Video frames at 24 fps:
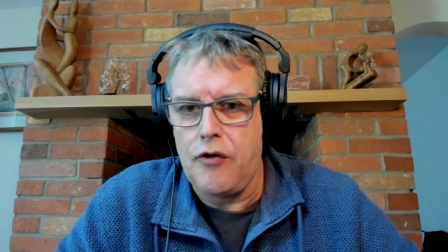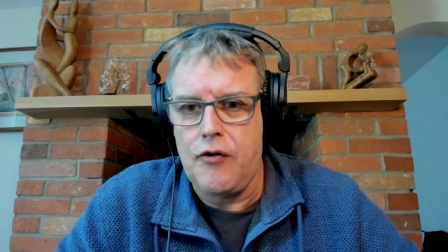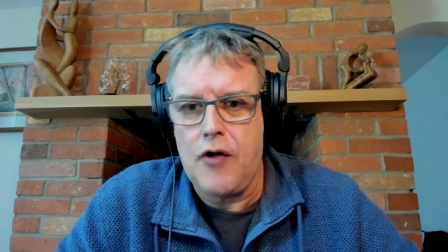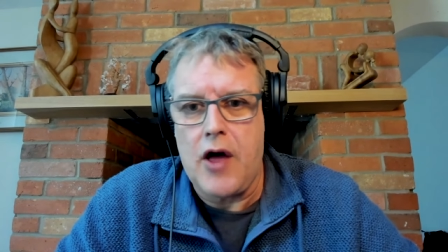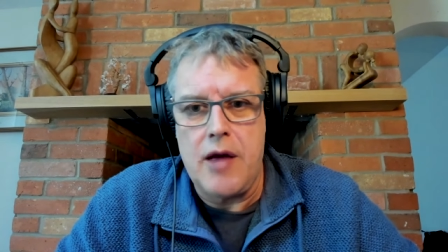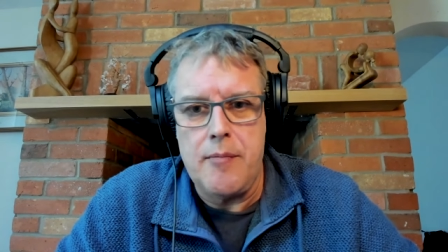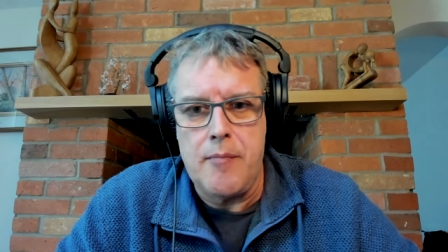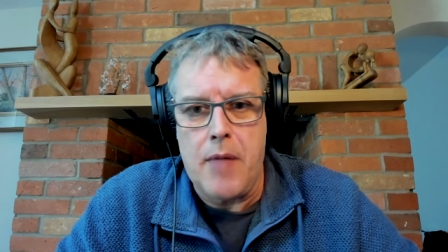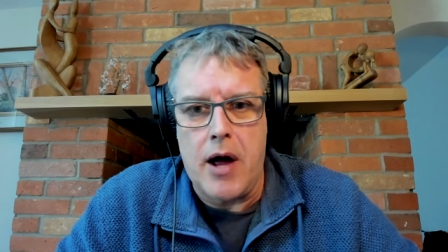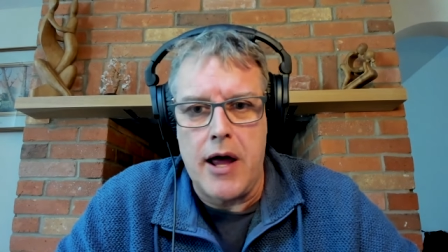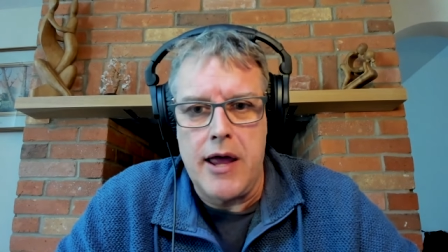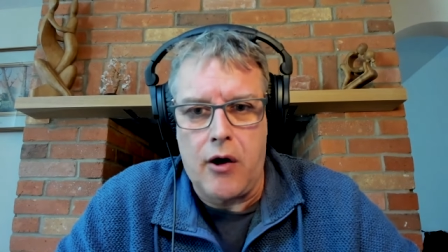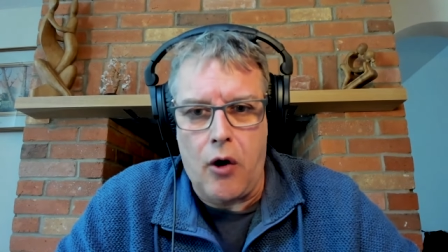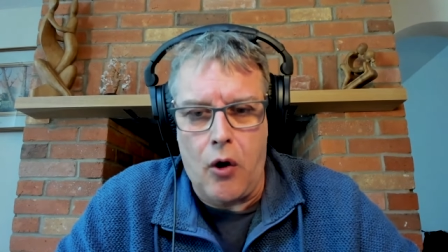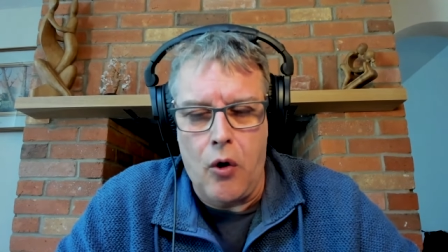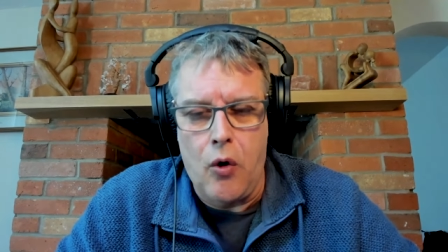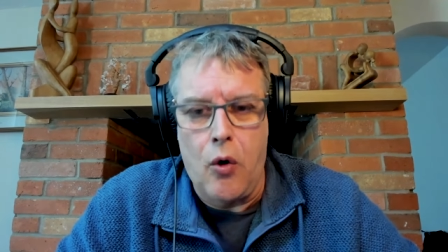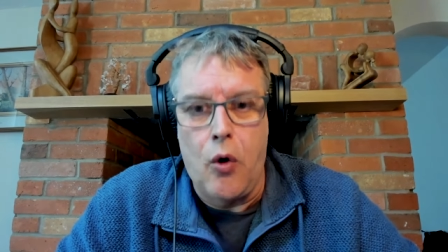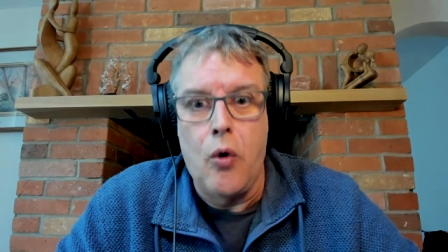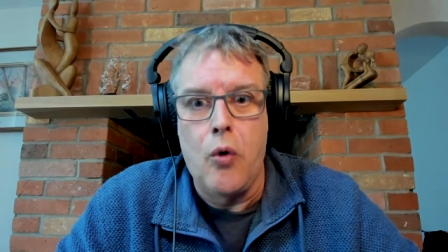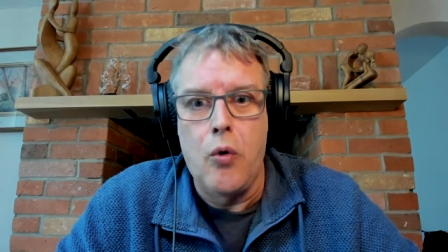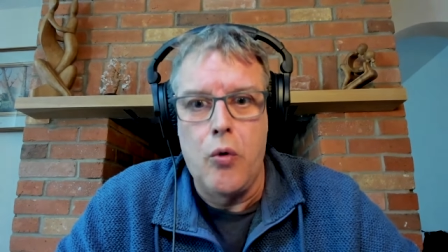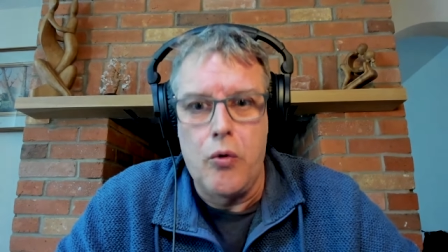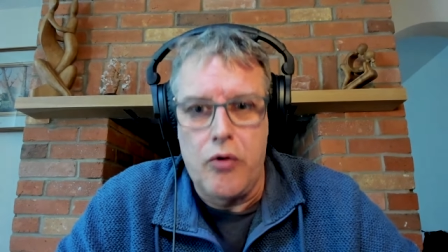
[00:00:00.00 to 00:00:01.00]
and they make
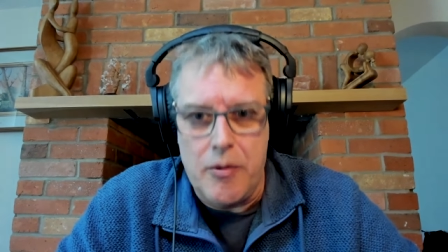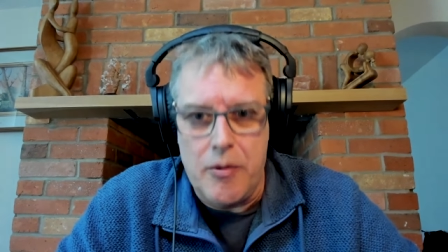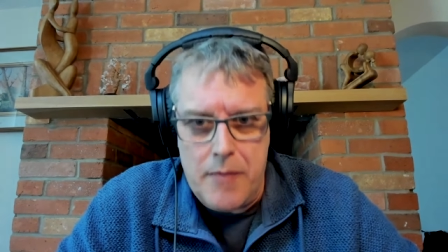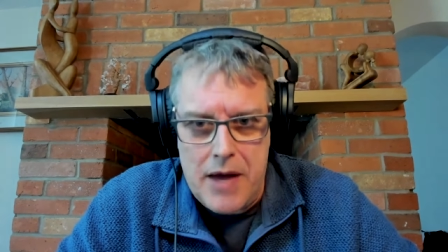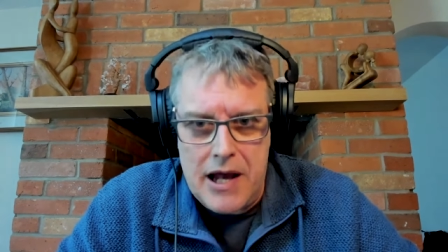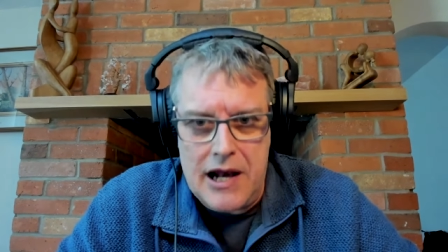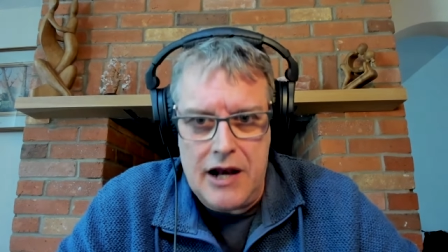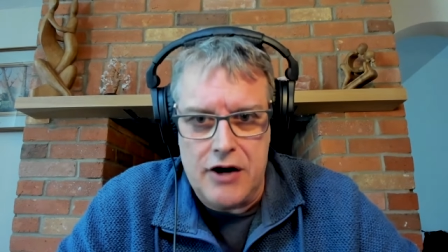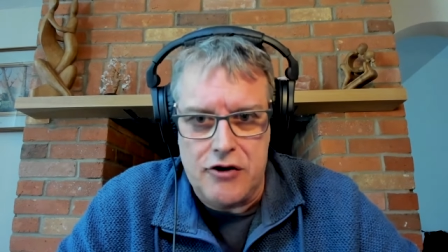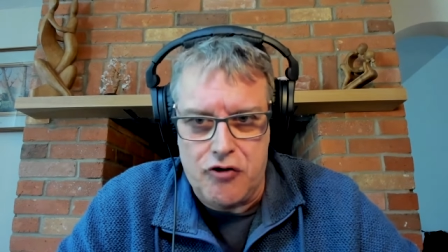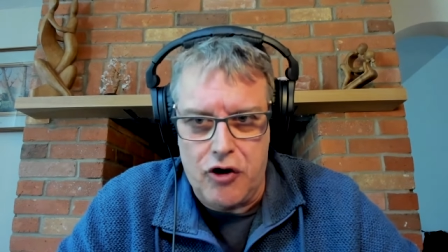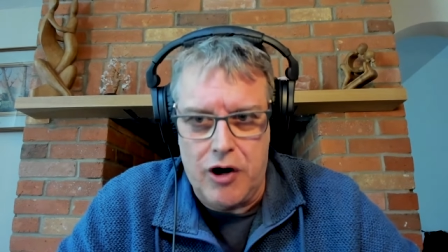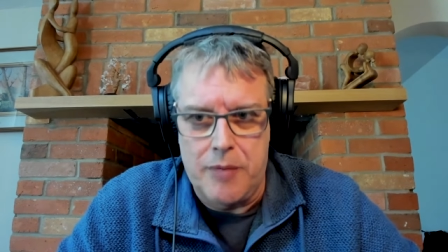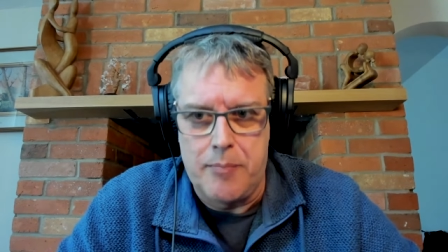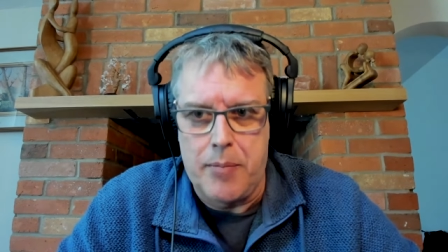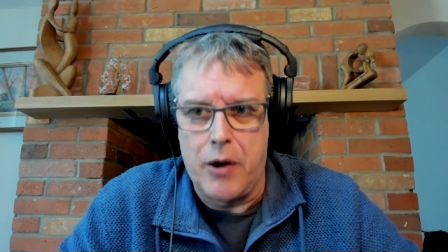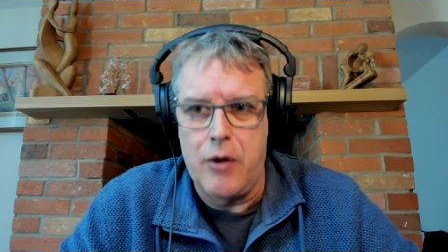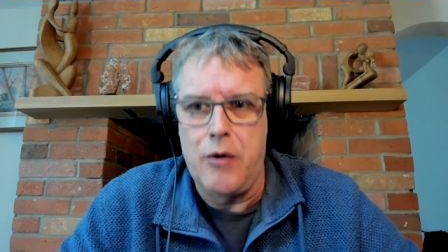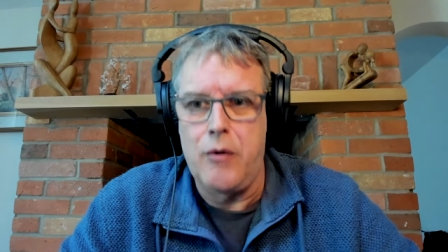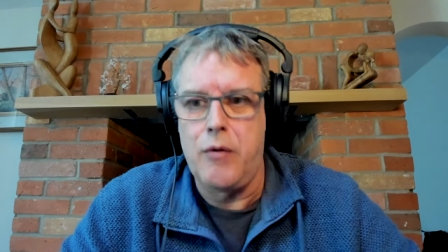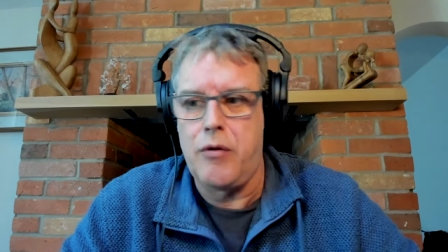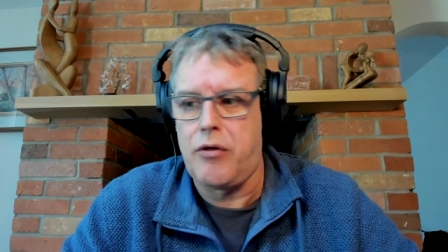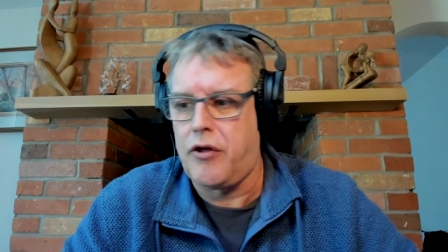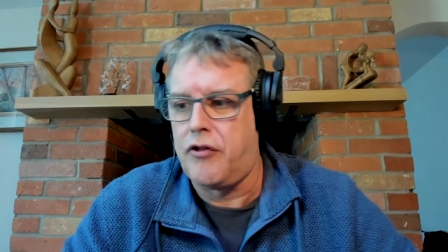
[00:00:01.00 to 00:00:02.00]
all the military
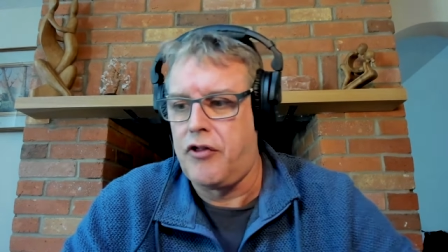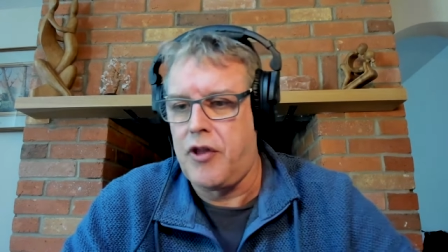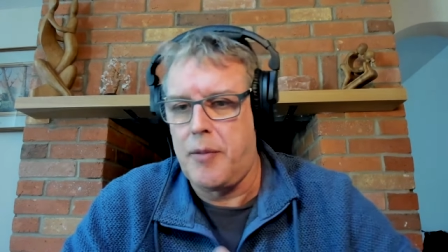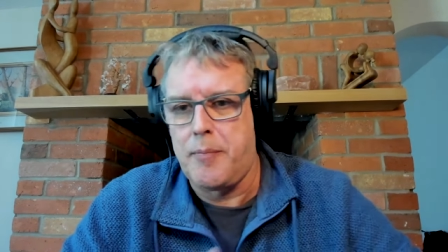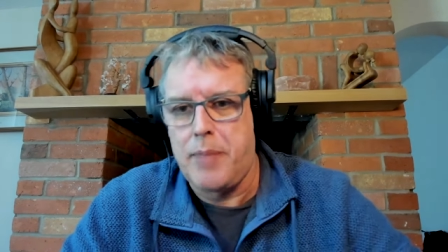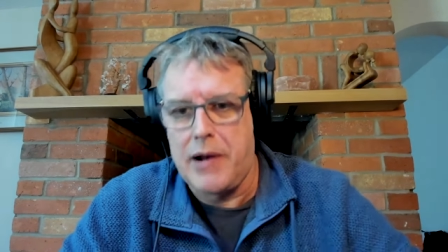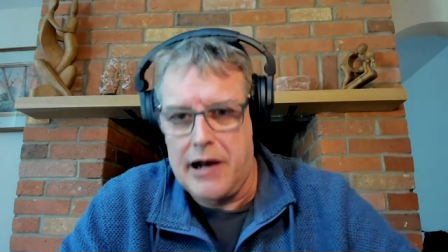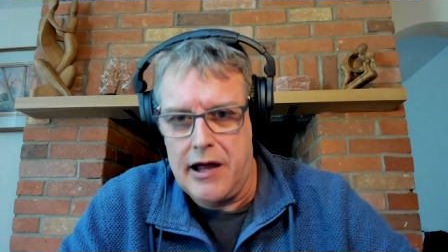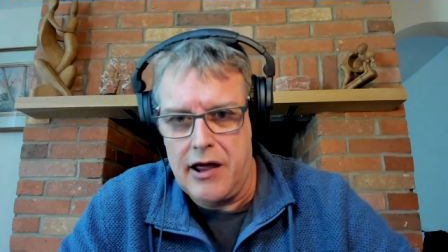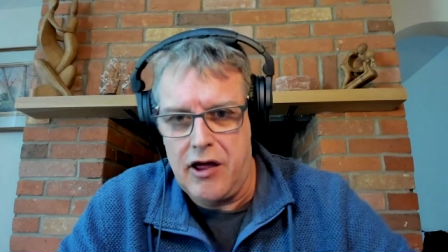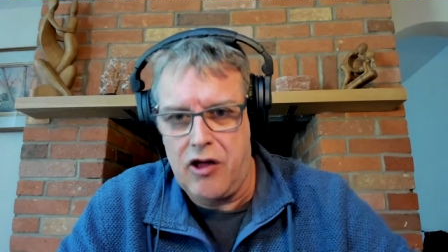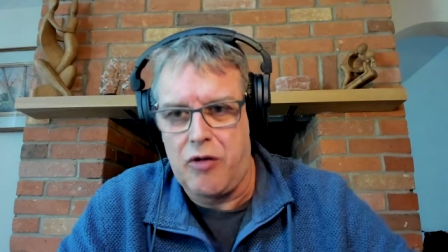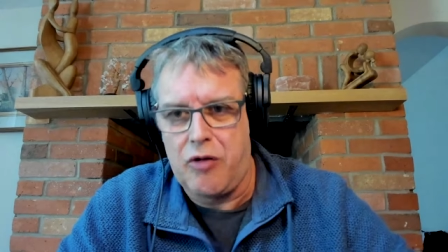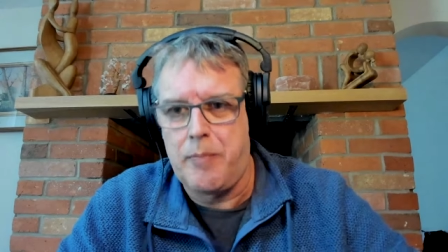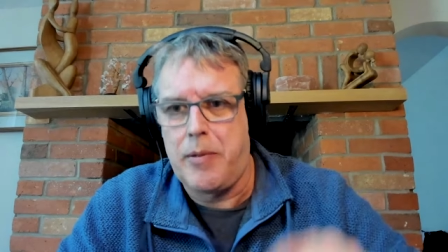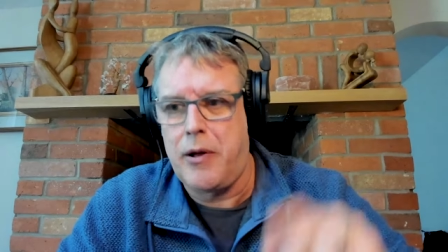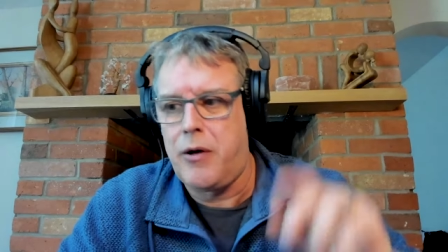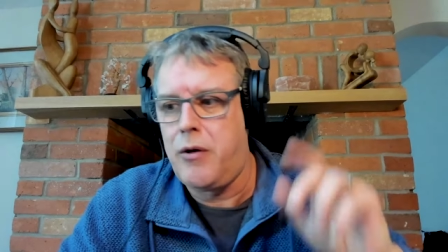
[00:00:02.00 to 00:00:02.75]
boots and the police hmm.